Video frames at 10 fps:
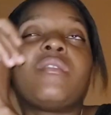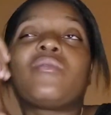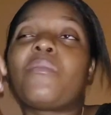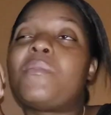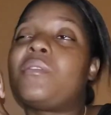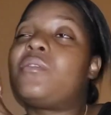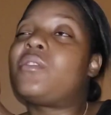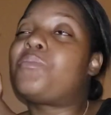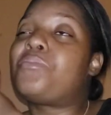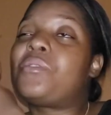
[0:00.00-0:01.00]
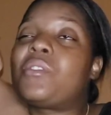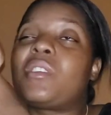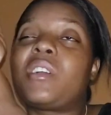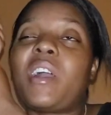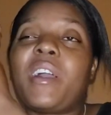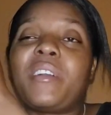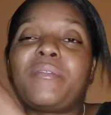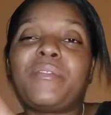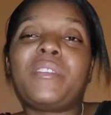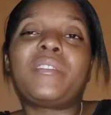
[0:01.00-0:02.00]
so I just pray to God
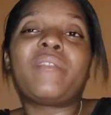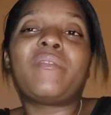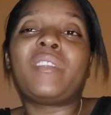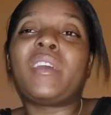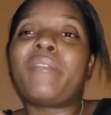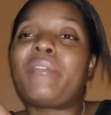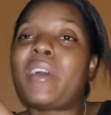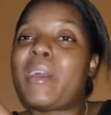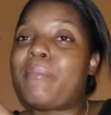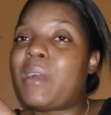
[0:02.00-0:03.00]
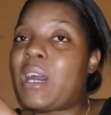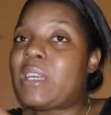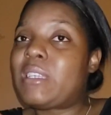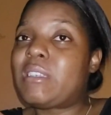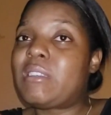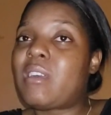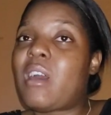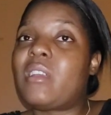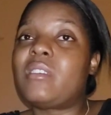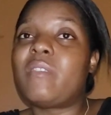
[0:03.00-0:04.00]
for 7-day fly pass
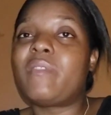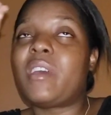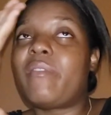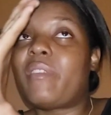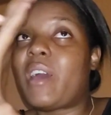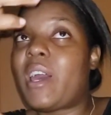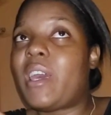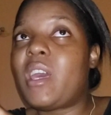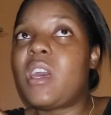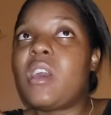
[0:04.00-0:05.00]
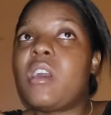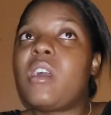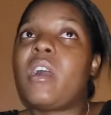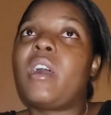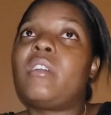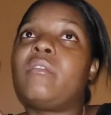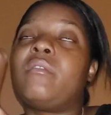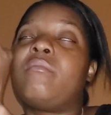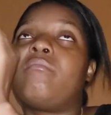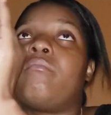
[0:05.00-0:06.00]
and the 7-day fly, and
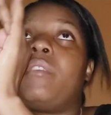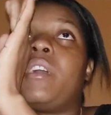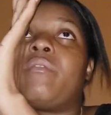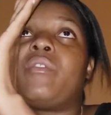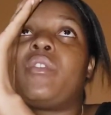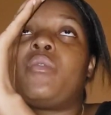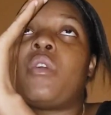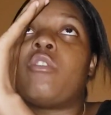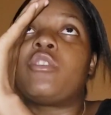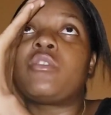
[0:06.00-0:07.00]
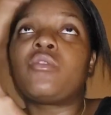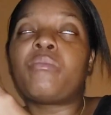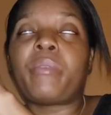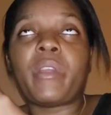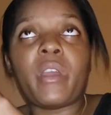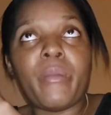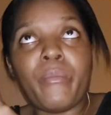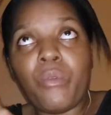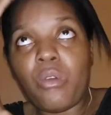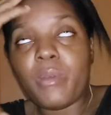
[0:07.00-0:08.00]
get to go do an ultrasound on her
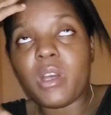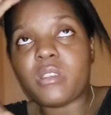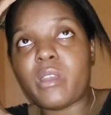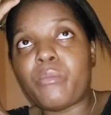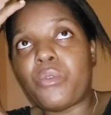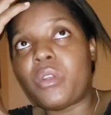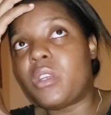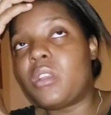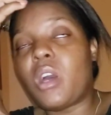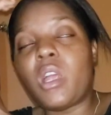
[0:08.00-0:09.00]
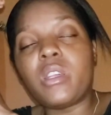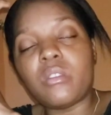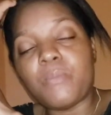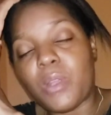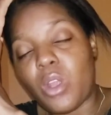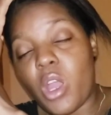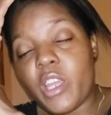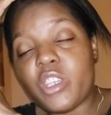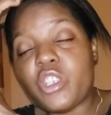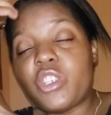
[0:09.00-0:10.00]
more because her more a little bit
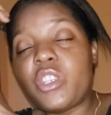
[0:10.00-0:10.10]
large.